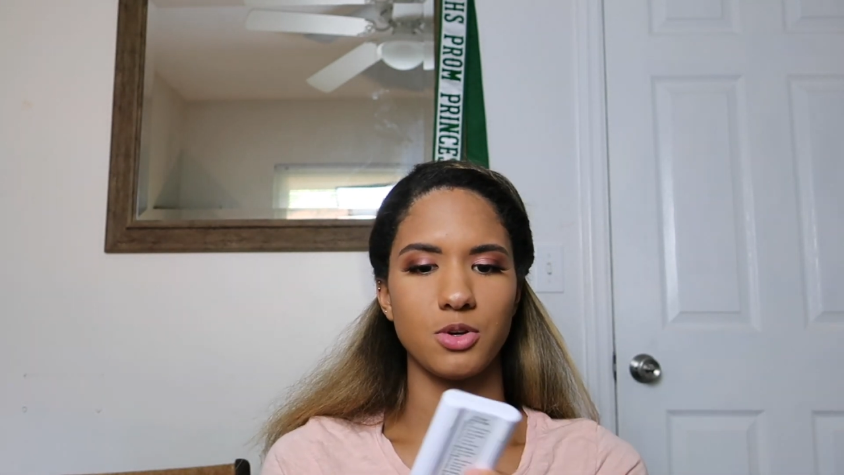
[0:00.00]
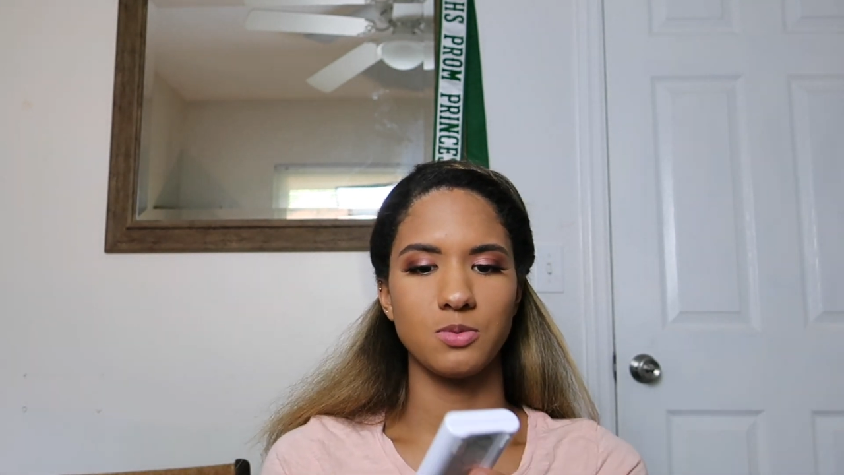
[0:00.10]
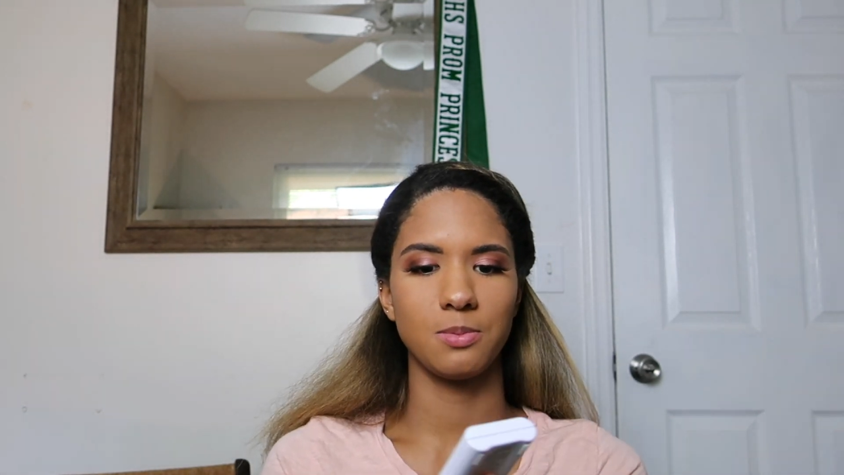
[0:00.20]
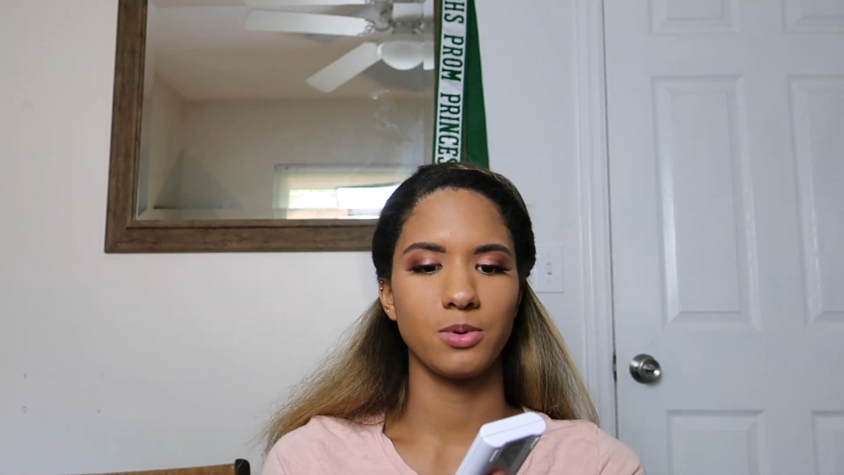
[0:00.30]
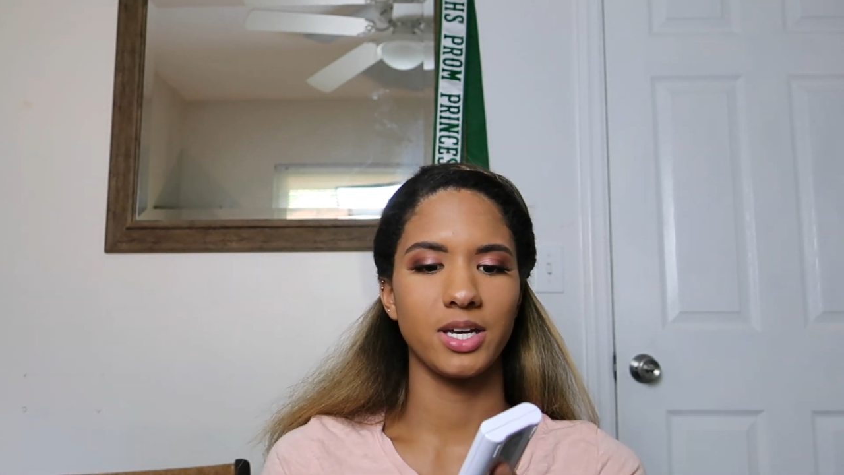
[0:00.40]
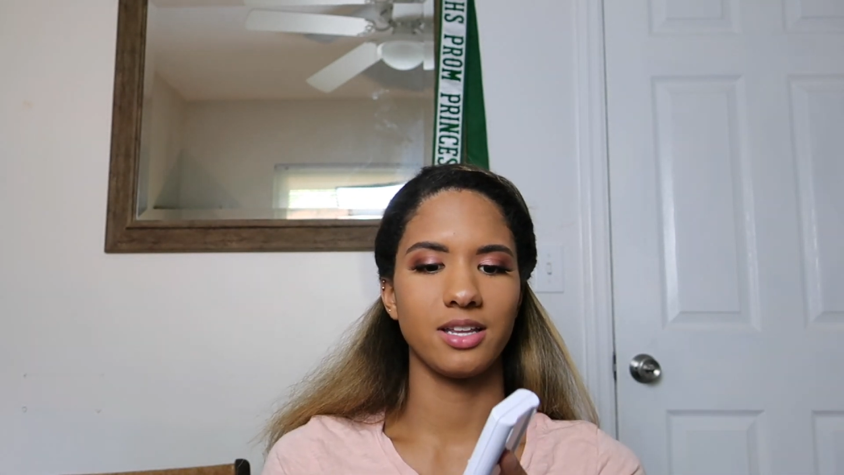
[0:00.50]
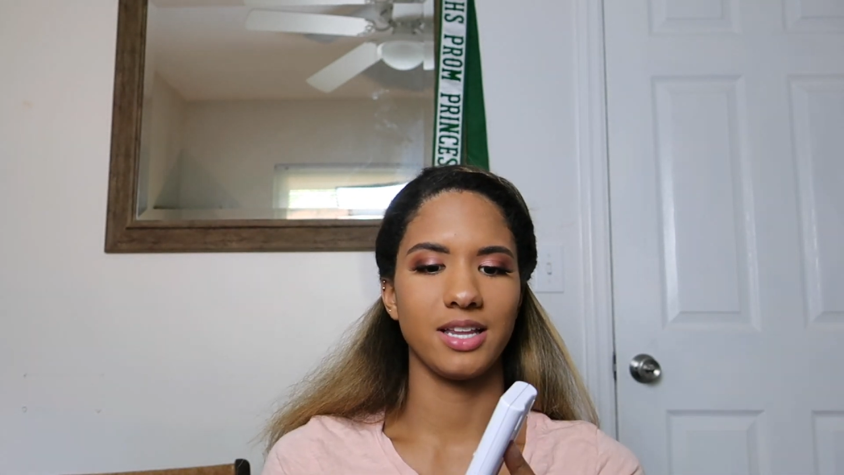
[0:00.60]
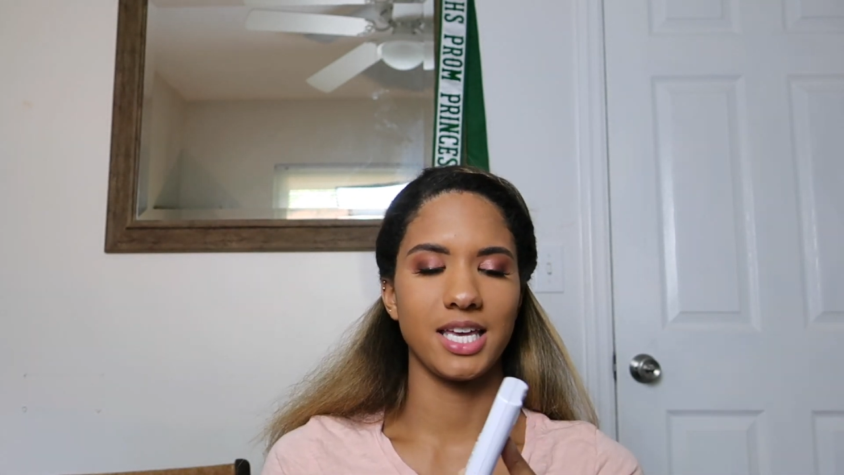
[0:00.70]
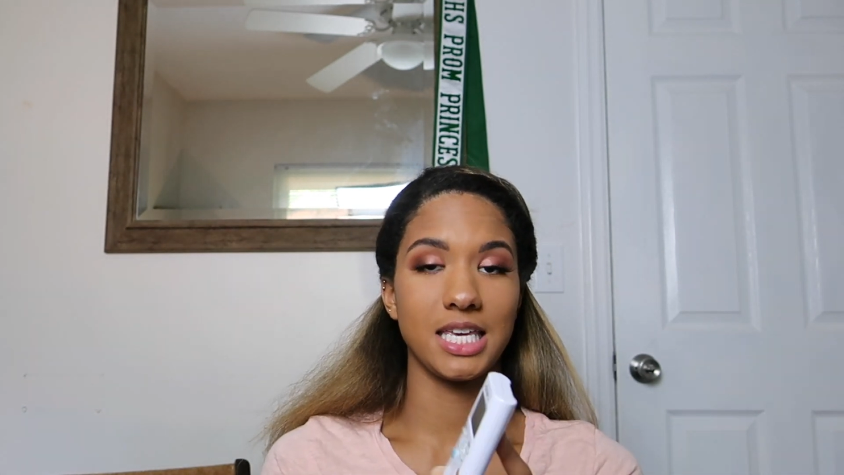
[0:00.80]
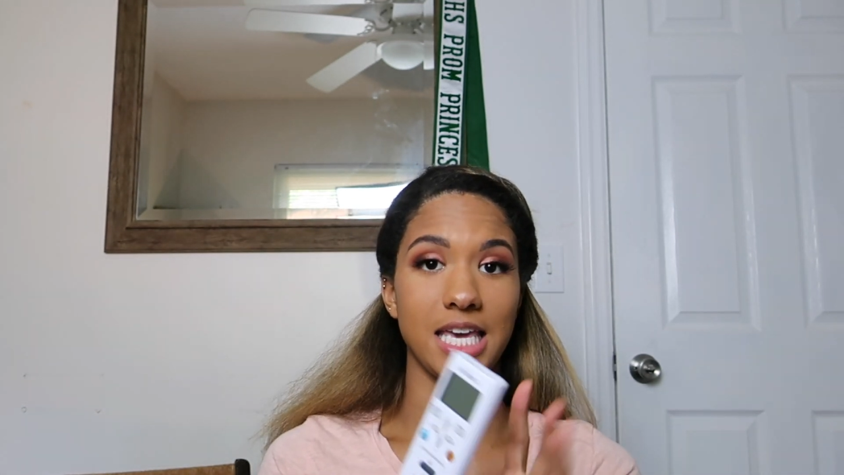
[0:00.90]
Most people get
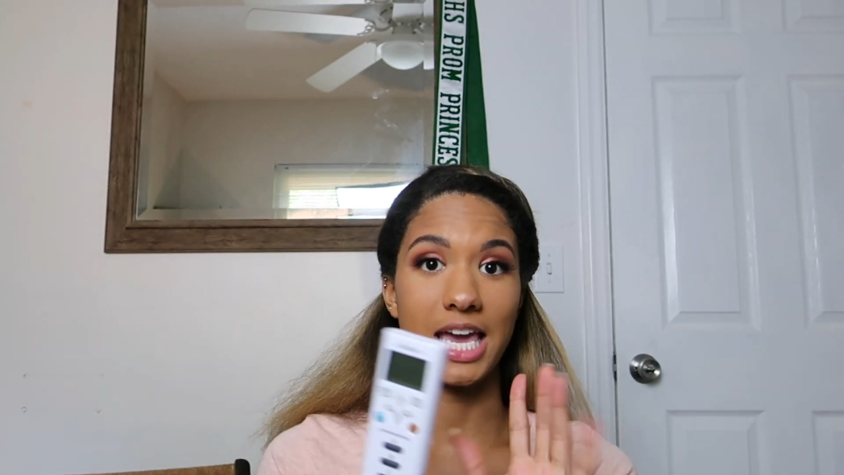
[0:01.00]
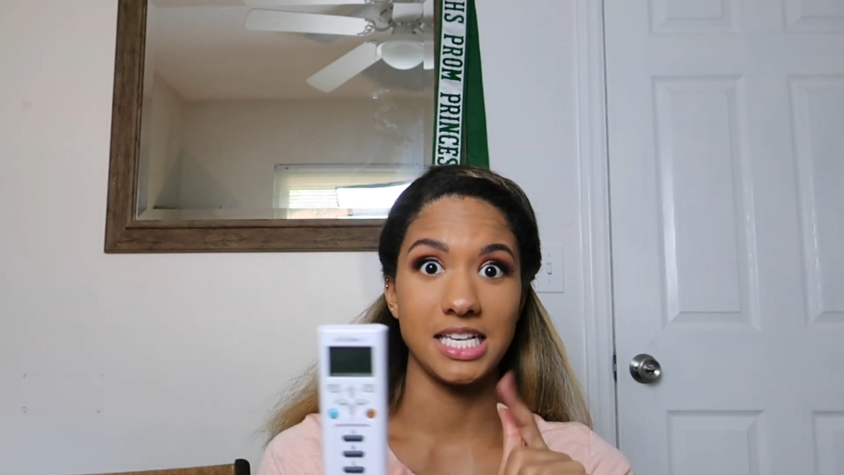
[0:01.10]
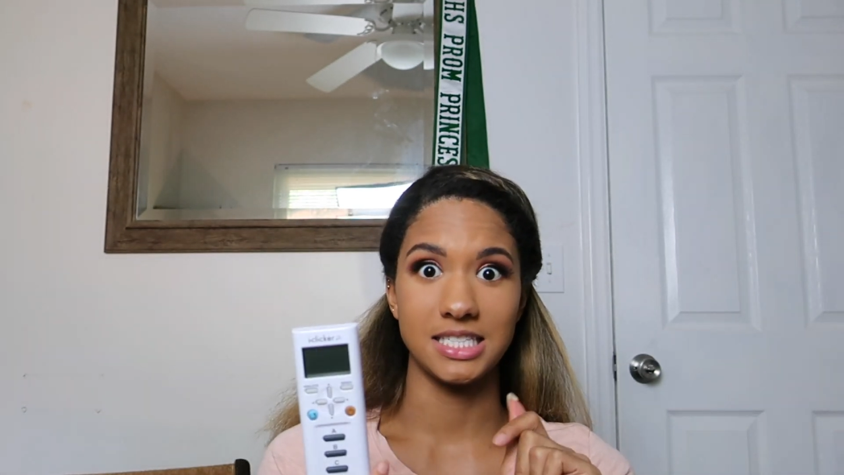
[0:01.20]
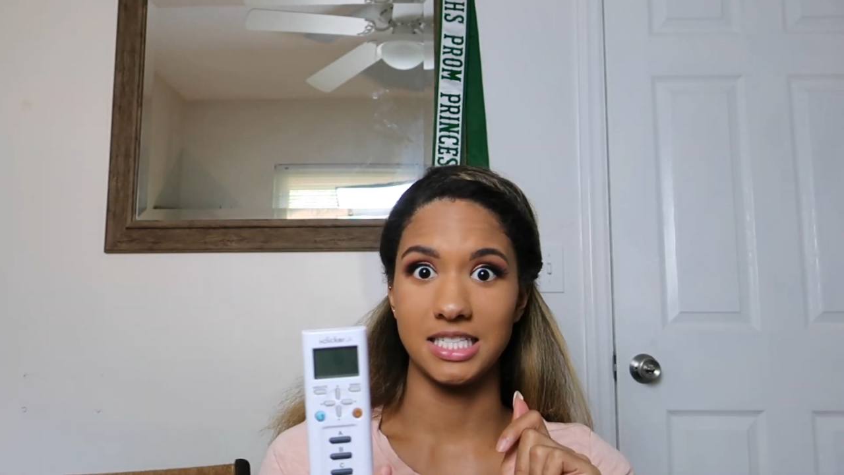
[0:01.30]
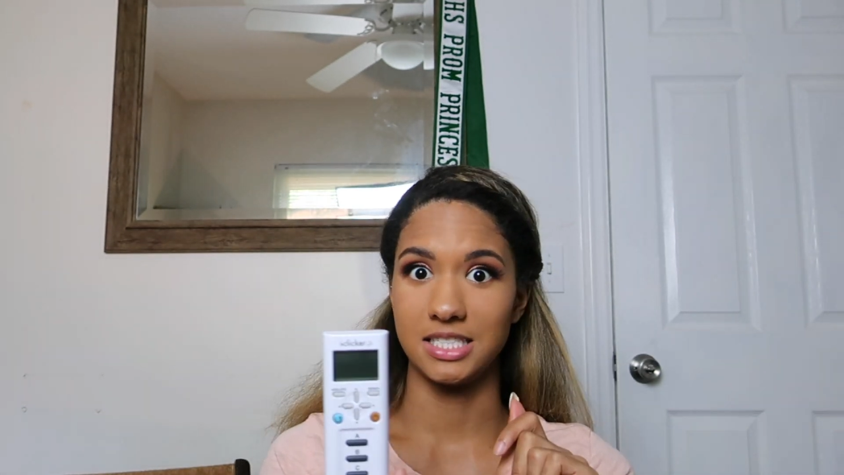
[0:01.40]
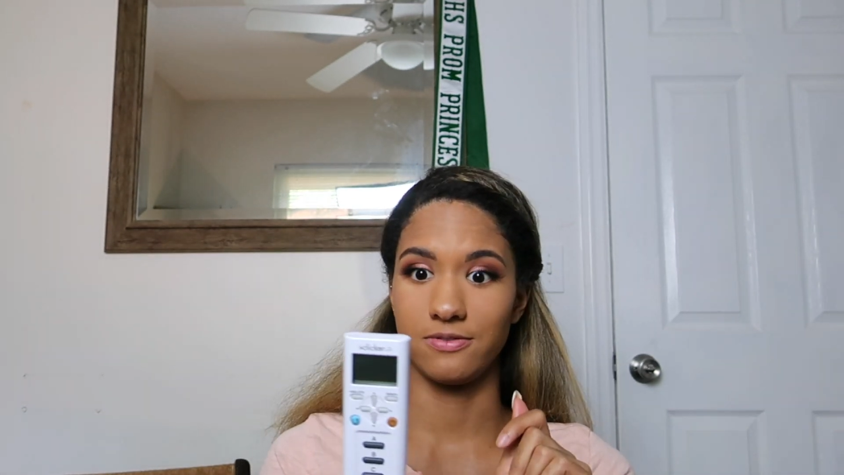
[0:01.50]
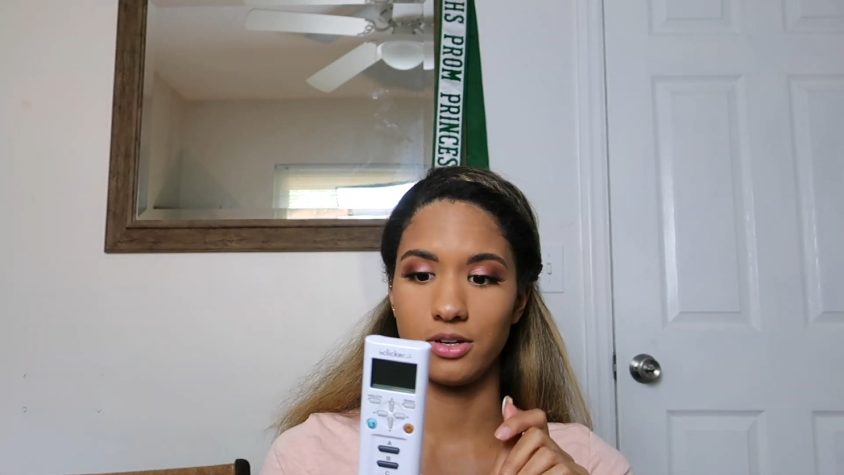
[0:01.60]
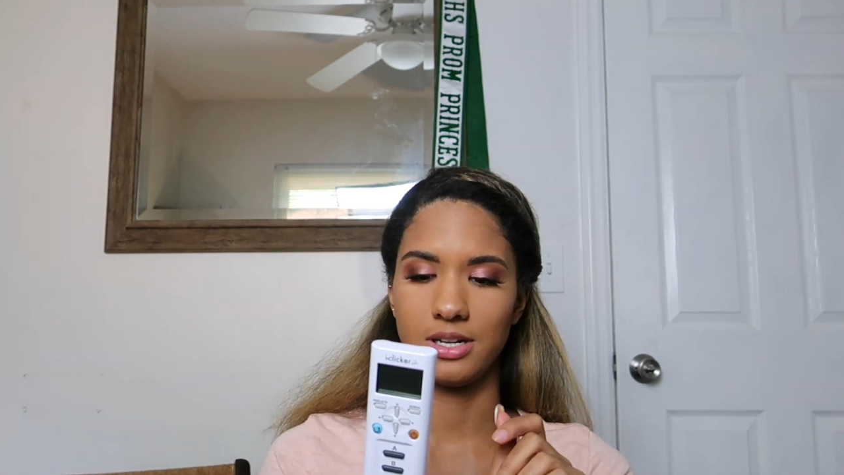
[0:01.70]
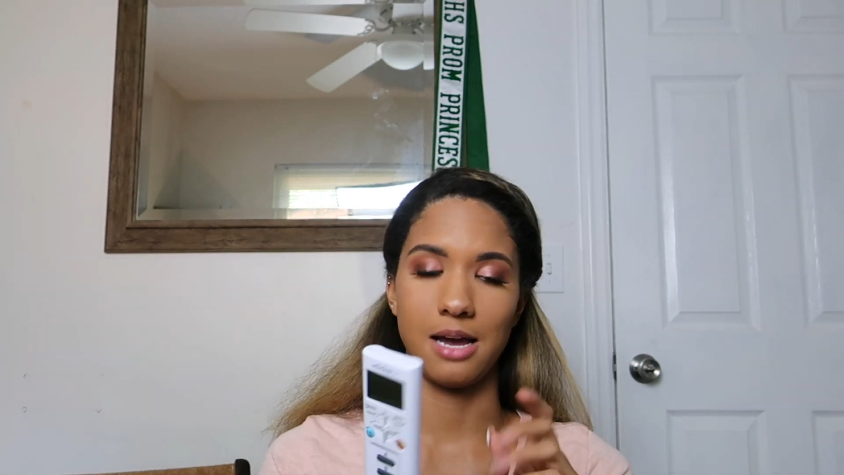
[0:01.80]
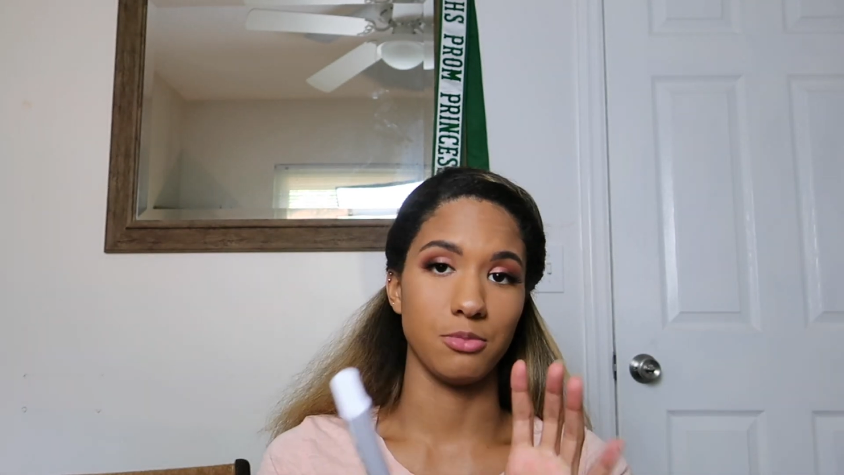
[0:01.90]
like cases
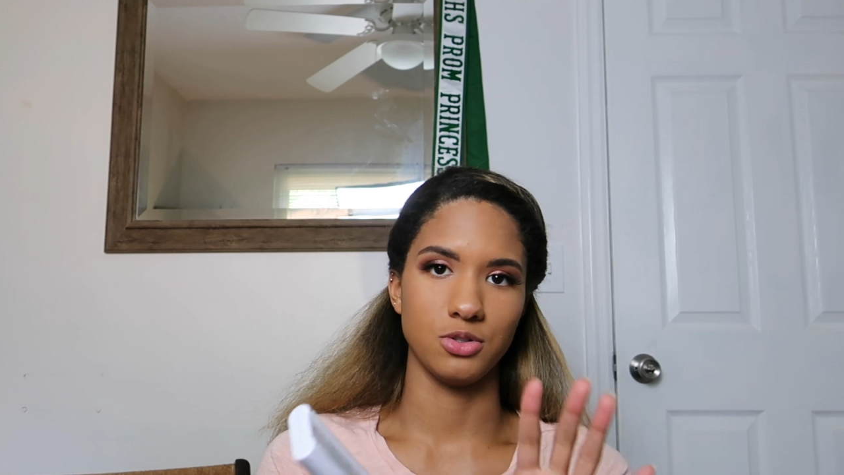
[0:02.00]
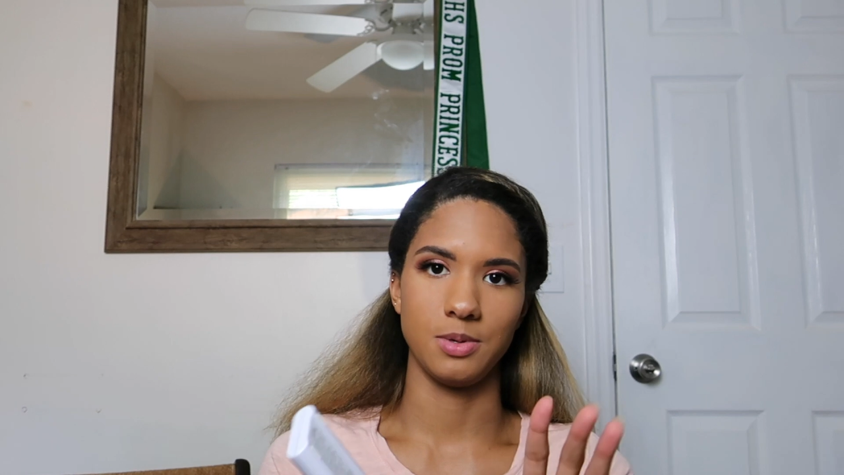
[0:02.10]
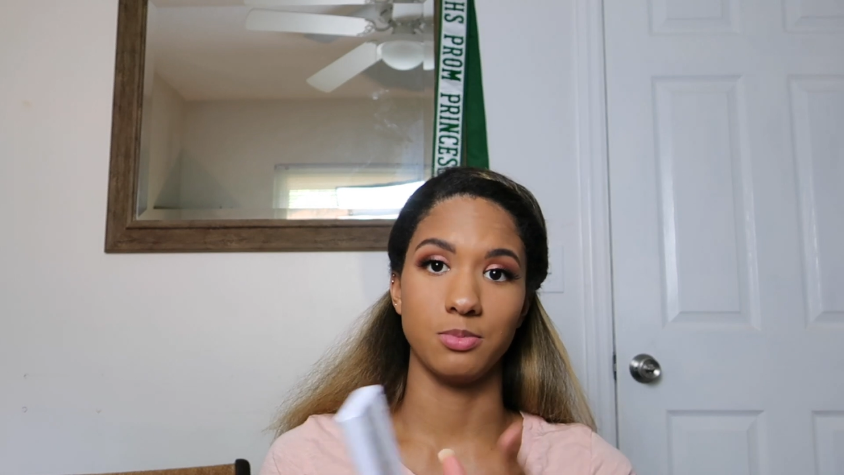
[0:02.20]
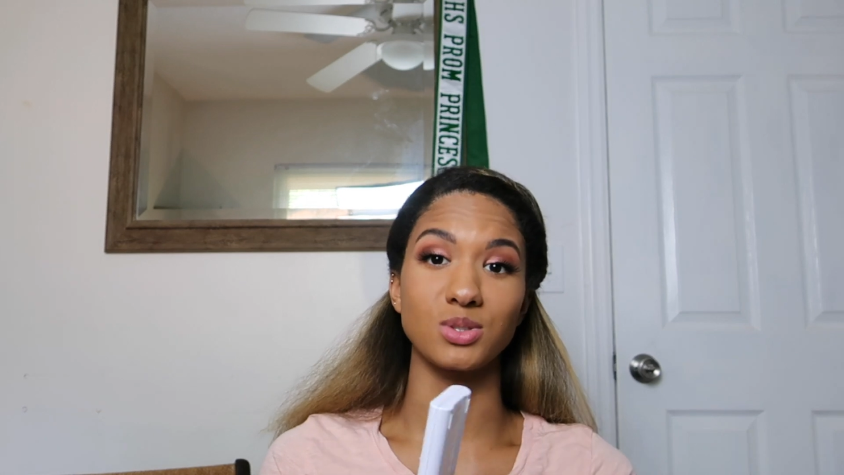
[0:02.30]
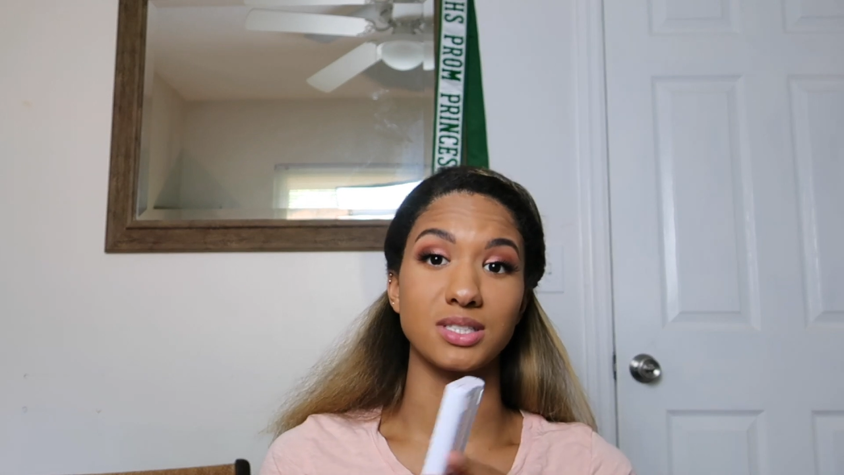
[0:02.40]
for, not most people,